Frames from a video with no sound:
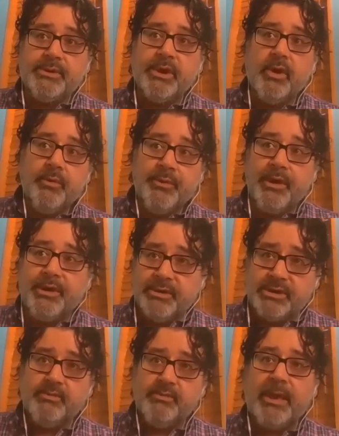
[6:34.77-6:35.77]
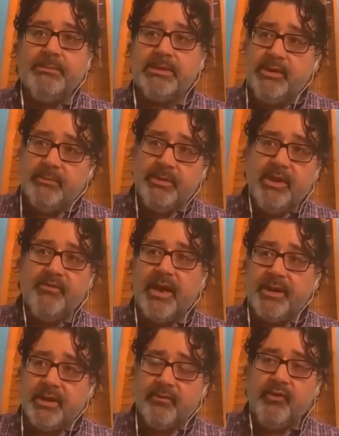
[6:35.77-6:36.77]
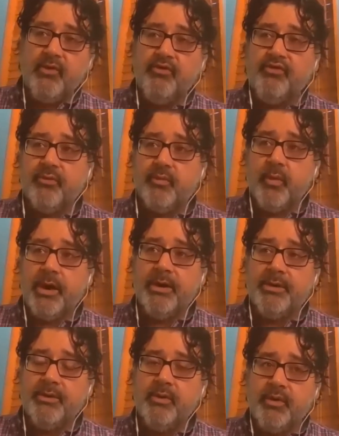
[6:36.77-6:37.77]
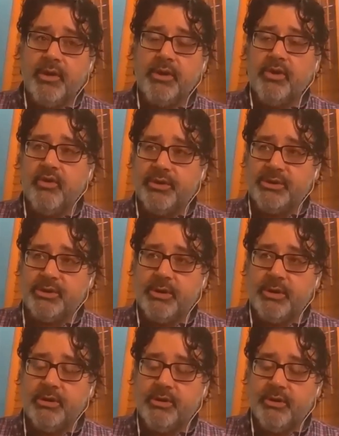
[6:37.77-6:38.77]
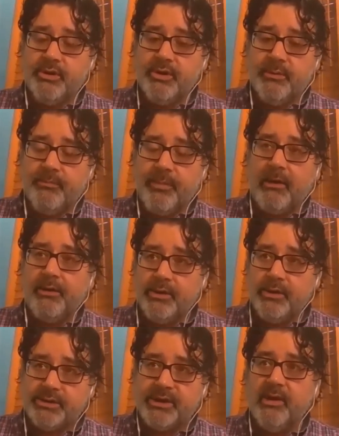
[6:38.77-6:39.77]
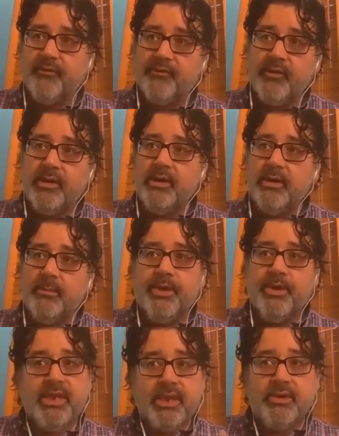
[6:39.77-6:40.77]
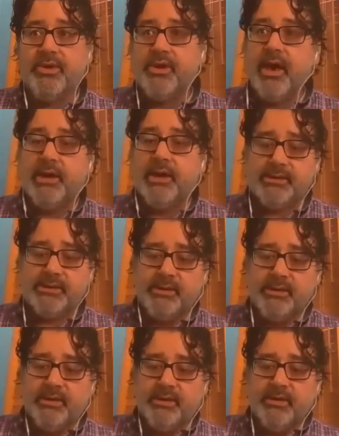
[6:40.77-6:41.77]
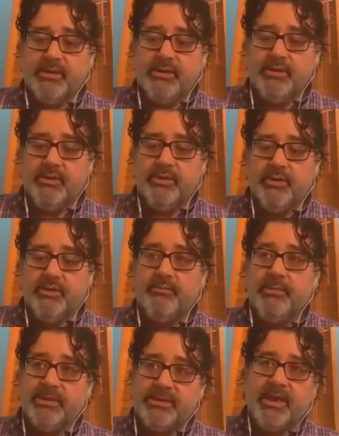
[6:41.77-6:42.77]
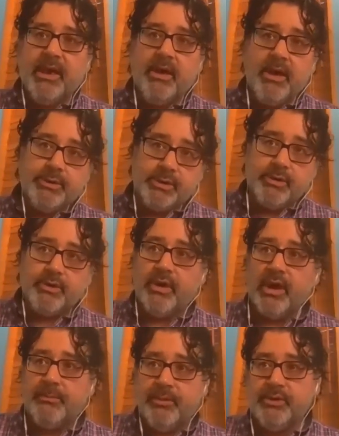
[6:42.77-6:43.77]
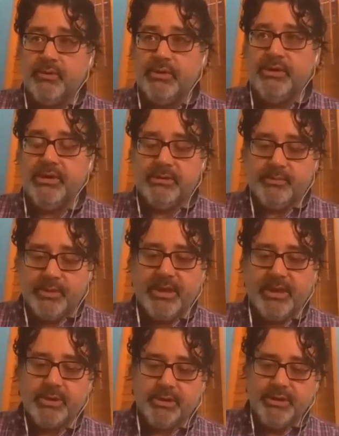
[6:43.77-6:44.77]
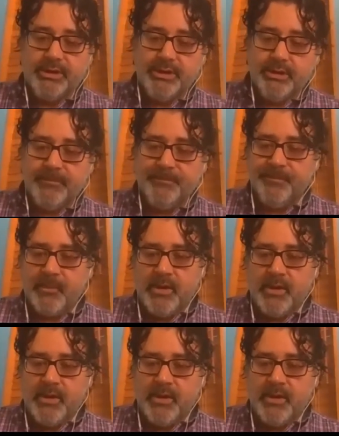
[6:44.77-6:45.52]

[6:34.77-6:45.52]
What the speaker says: So there can sometimes be a bit of that confusion where you think you're empowering yourself, but yet you're not. You're missing out on certain opportunities potentially here.